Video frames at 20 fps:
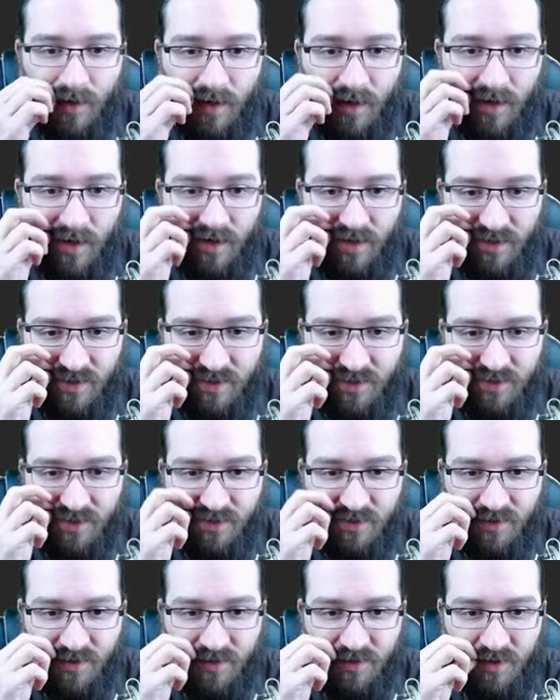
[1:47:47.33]
Alright,
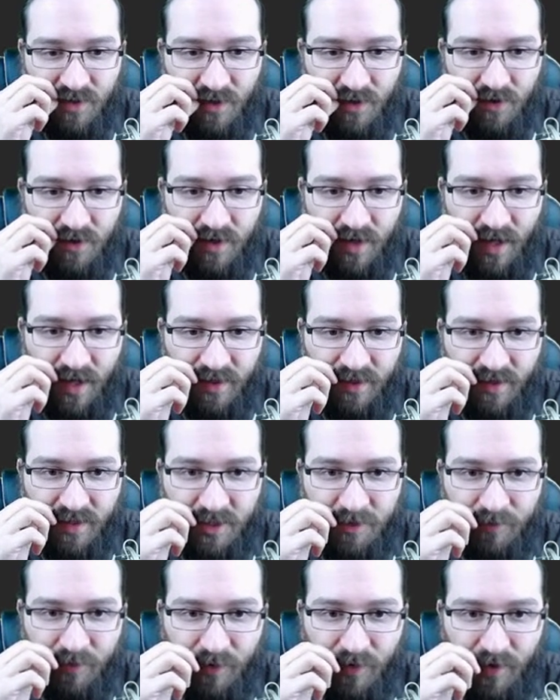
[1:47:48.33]
so at
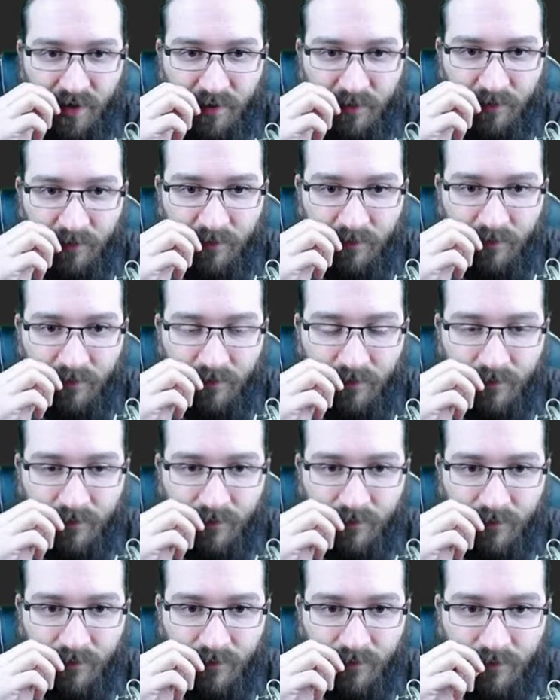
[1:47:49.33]
this point,
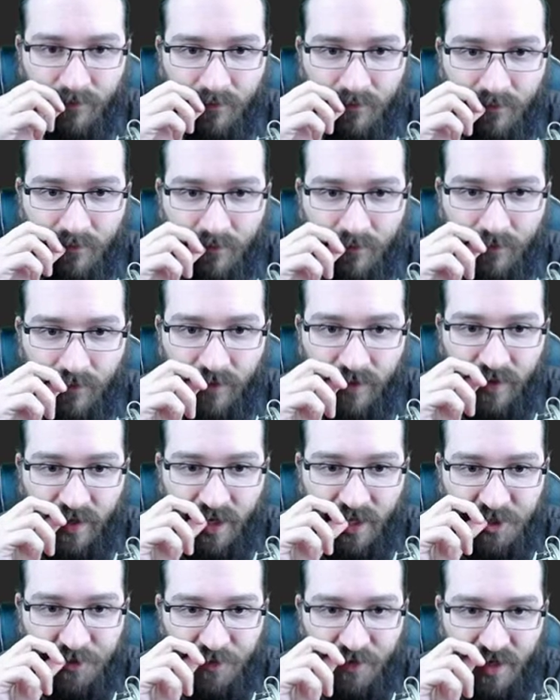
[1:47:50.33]
the
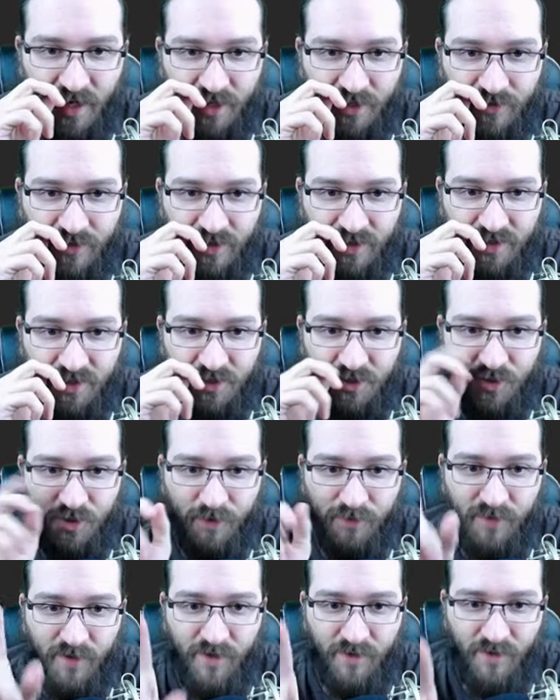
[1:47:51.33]
attribute address
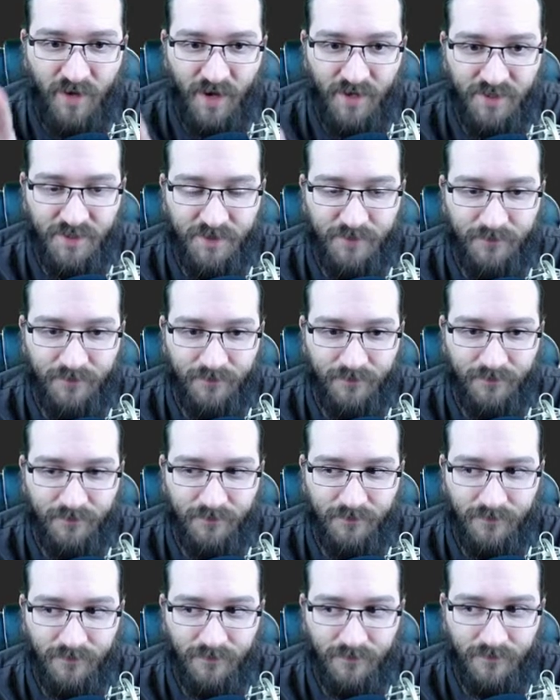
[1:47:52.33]
should be correct
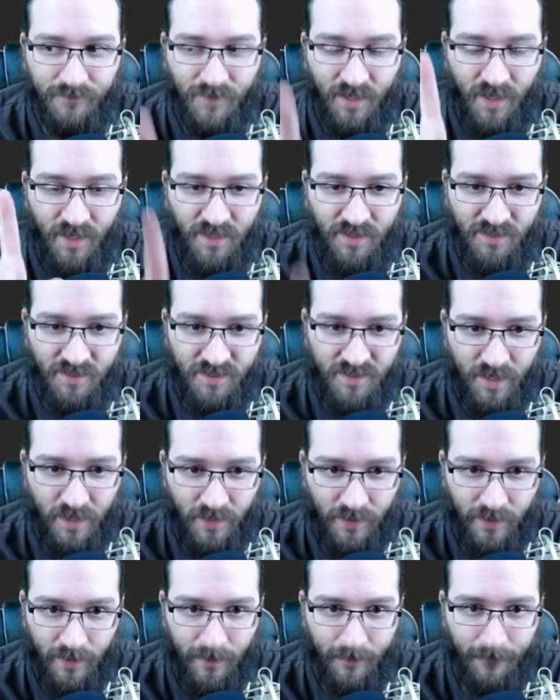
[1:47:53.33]
in its
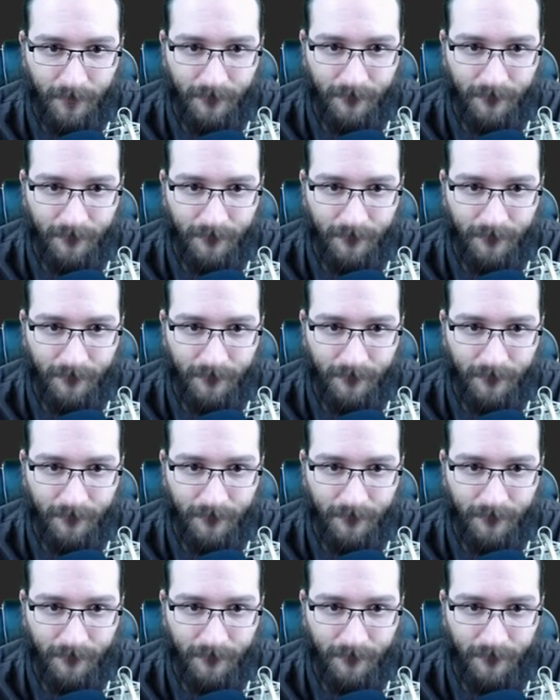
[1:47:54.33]
entirety.